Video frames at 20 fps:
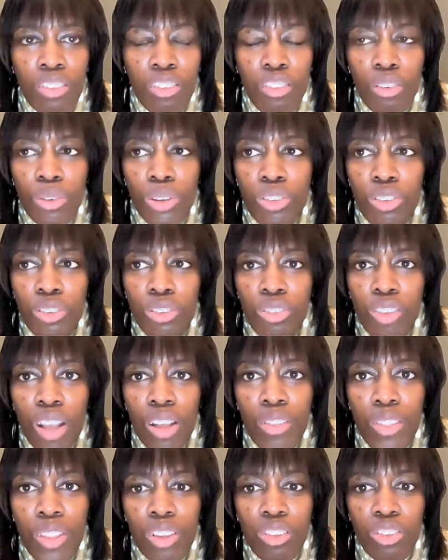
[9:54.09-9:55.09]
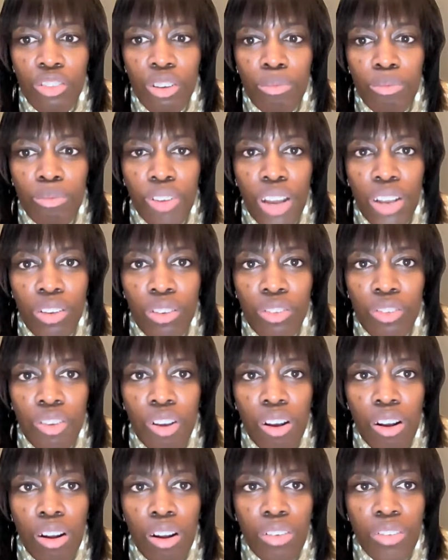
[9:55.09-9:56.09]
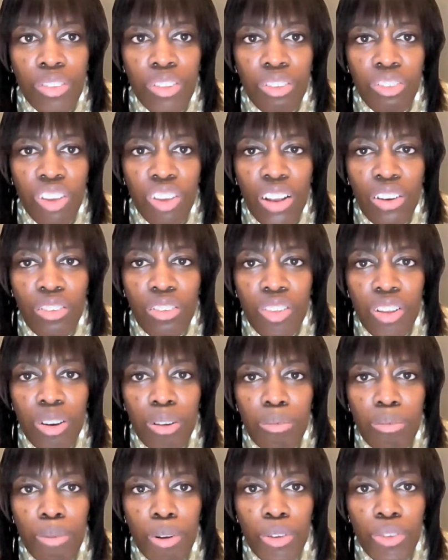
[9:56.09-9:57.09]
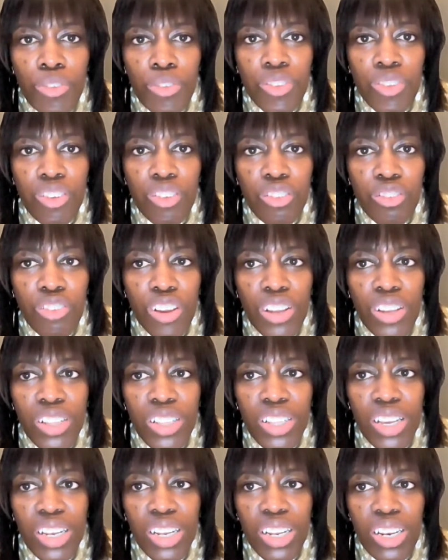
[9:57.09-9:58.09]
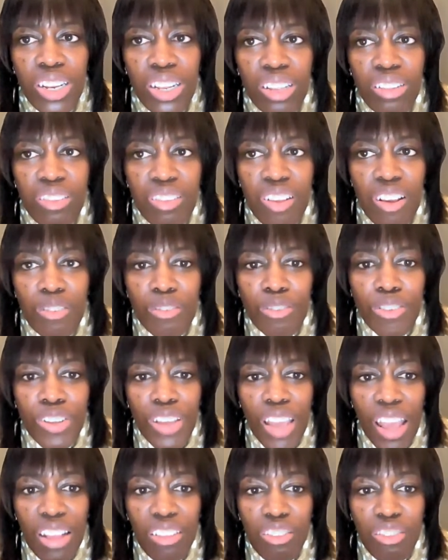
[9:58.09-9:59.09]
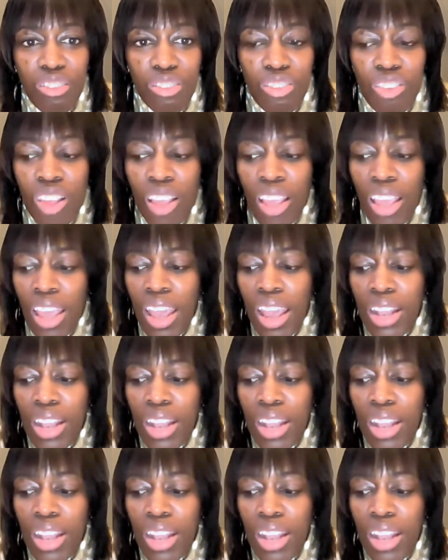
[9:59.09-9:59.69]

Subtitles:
And so it turns out that TRP channels are the channels that are most dysregulated in several cancers,